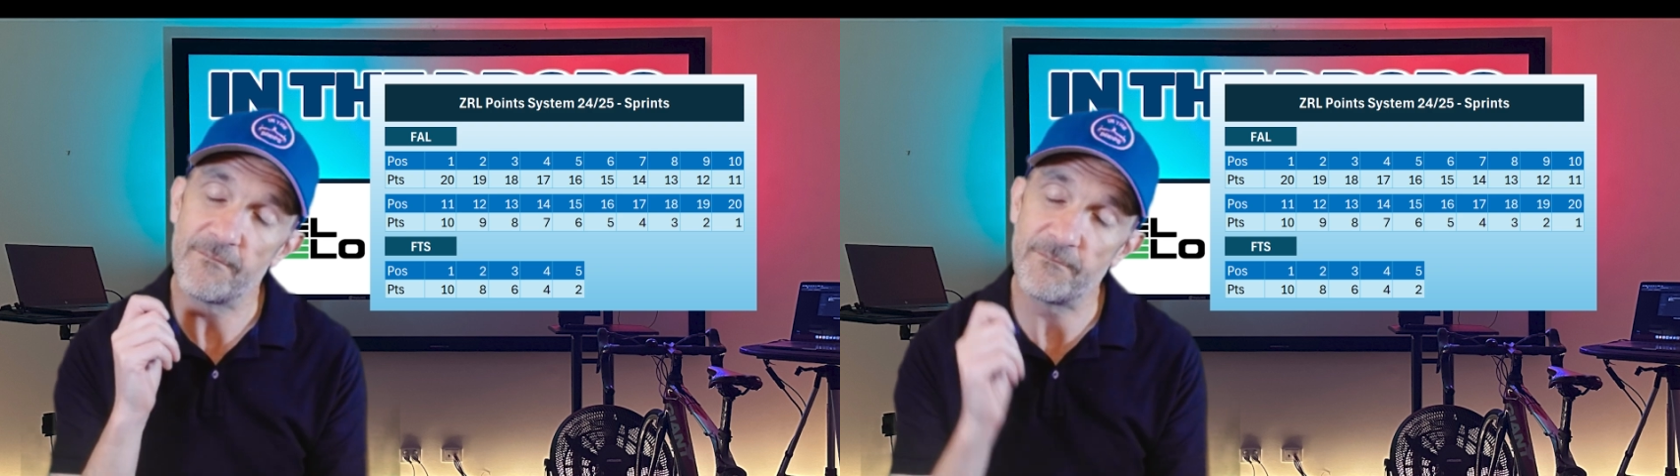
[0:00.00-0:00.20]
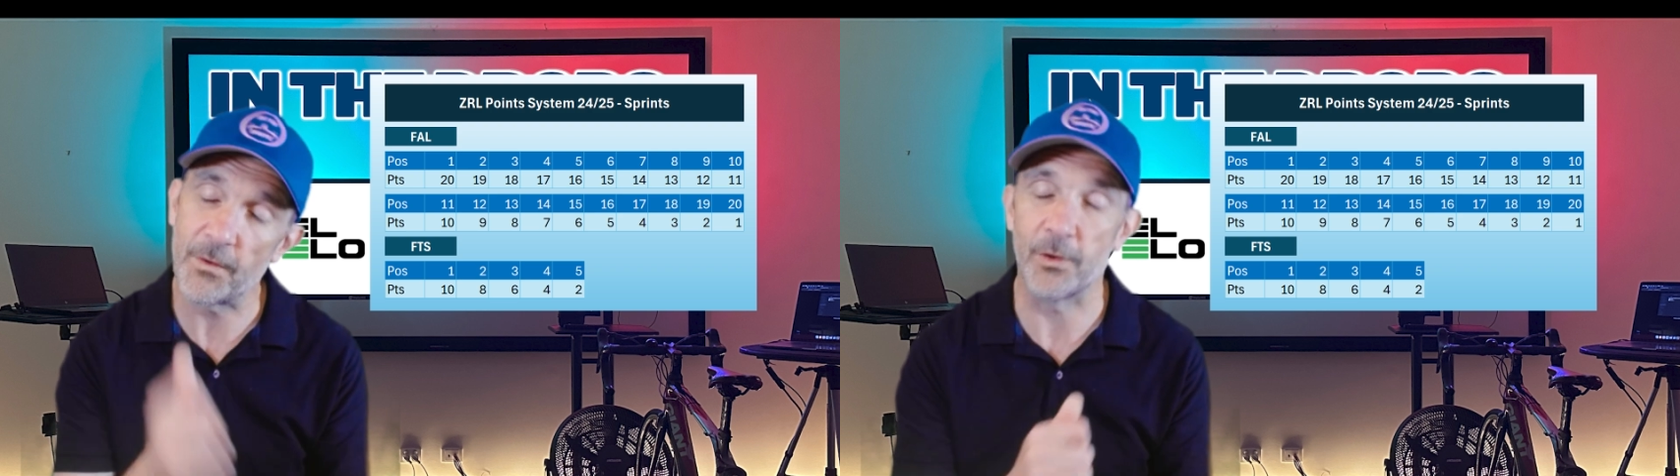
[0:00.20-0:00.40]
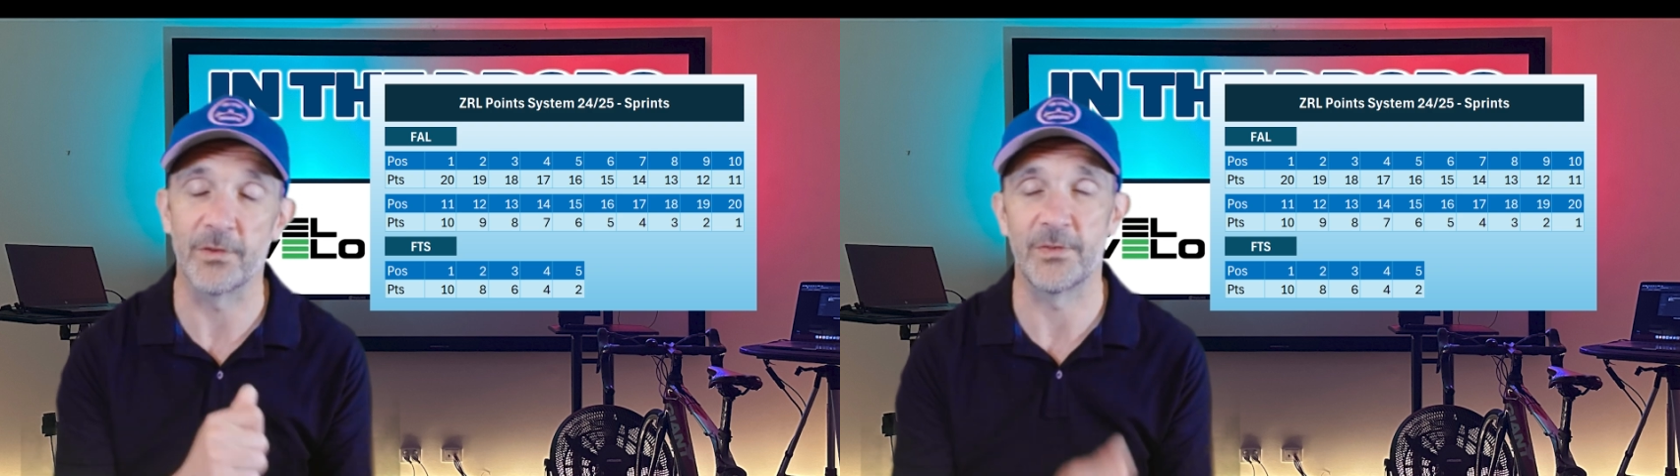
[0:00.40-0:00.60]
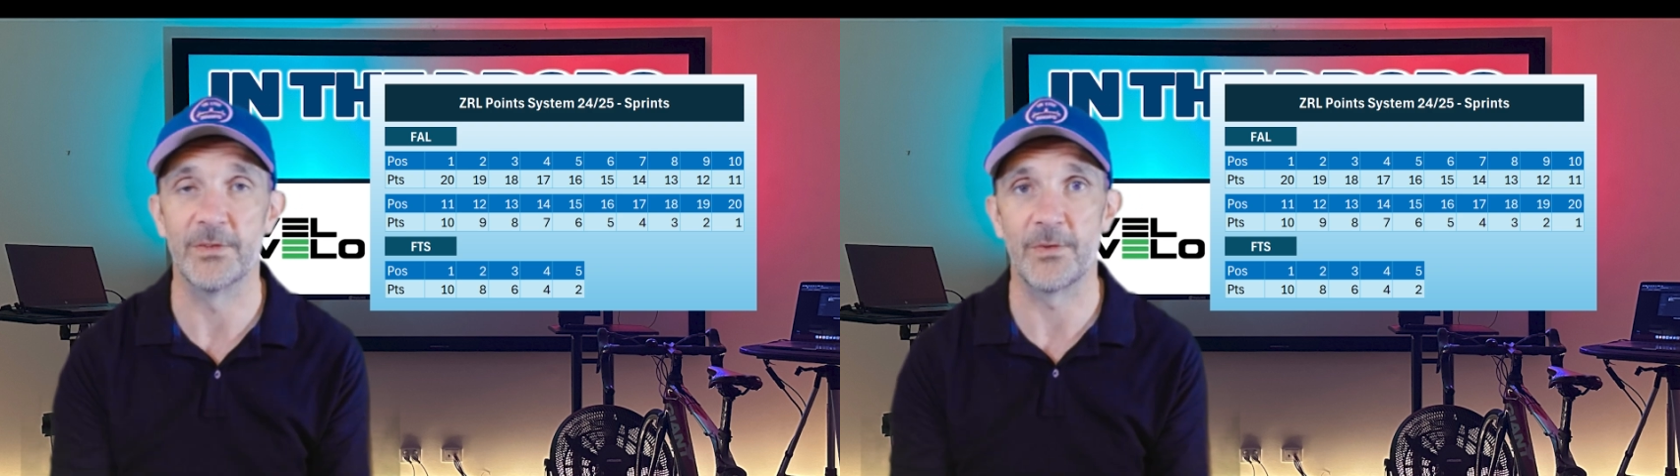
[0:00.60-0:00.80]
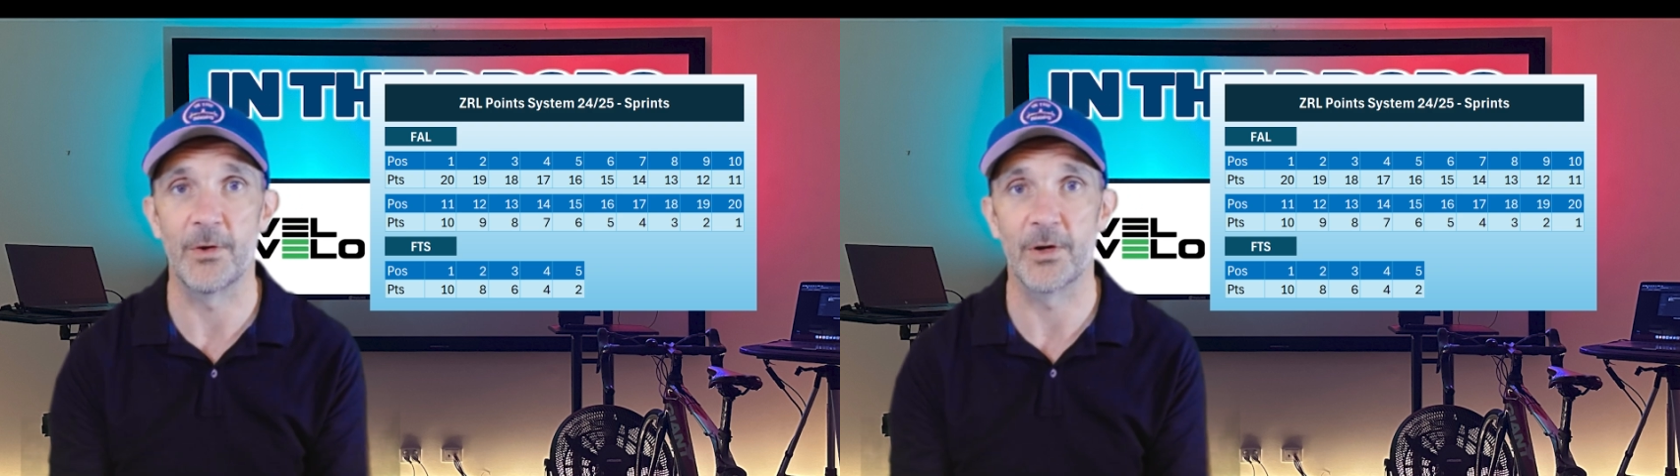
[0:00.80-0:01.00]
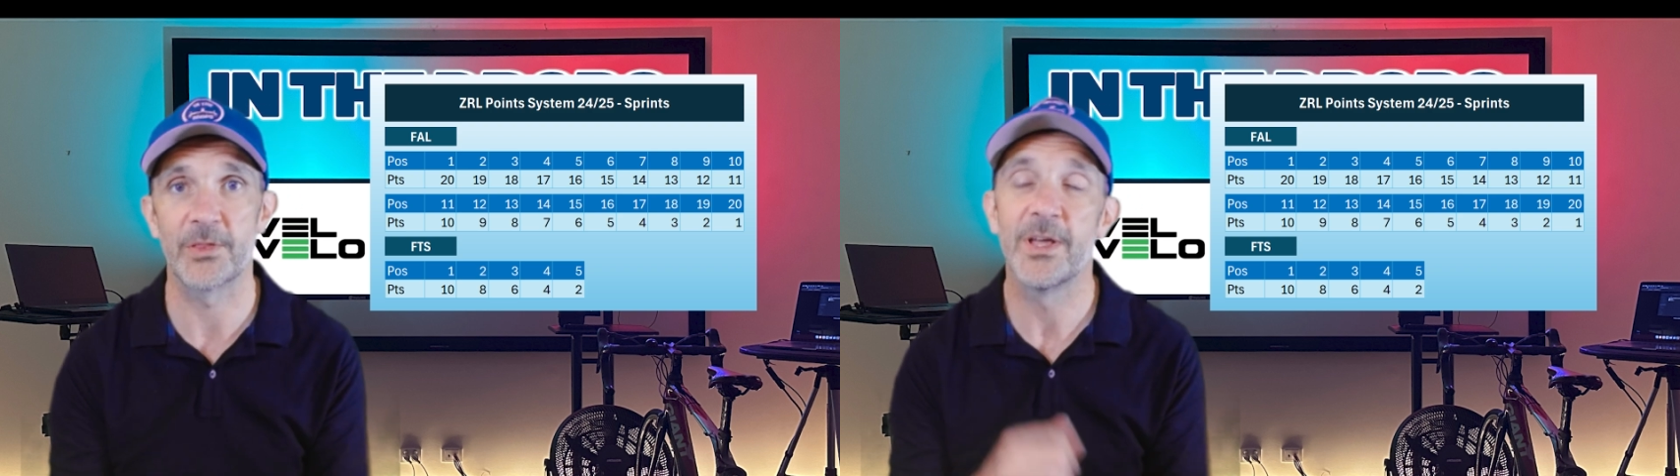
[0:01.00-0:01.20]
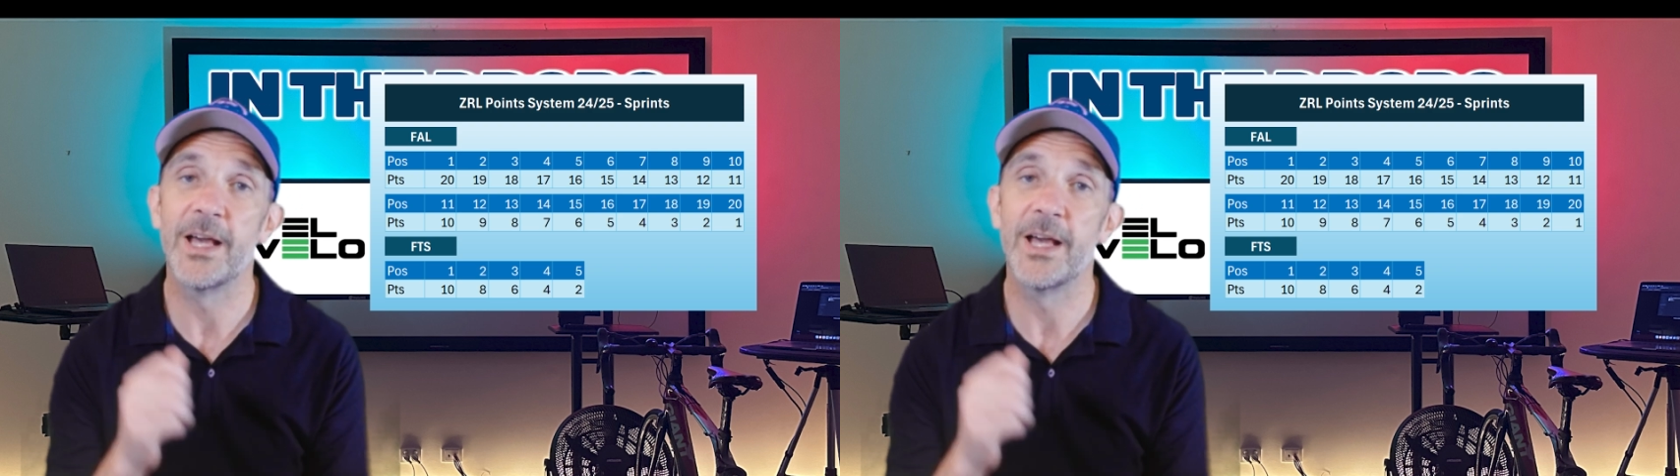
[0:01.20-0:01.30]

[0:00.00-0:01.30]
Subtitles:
4 for fourth,